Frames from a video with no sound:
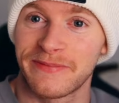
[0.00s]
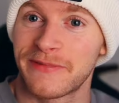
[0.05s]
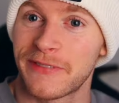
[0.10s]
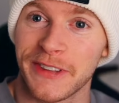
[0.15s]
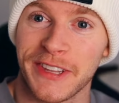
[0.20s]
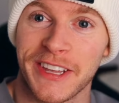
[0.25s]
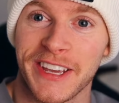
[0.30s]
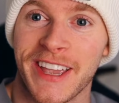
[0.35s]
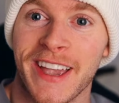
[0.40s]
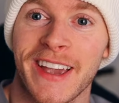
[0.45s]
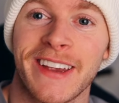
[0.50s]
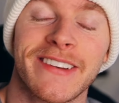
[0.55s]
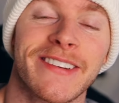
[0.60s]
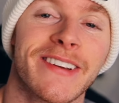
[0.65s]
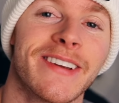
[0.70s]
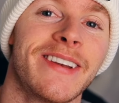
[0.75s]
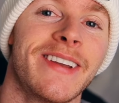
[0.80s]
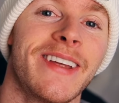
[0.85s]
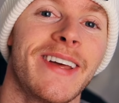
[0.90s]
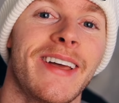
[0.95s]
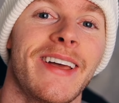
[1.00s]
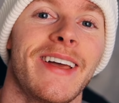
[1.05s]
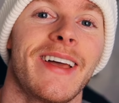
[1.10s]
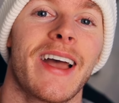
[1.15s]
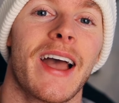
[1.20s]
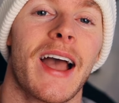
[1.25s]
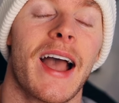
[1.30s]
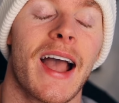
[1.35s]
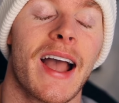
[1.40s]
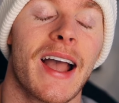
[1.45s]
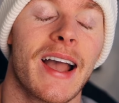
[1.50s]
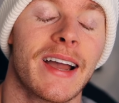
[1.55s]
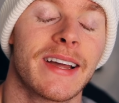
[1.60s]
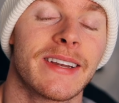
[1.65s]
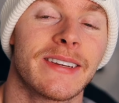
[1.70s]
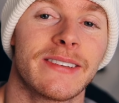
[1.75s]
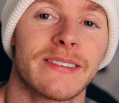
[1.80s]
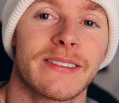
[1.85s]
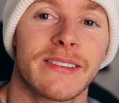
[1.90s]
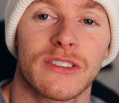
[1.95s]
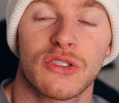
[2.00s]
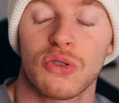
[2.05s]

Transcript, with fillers: for the occasion and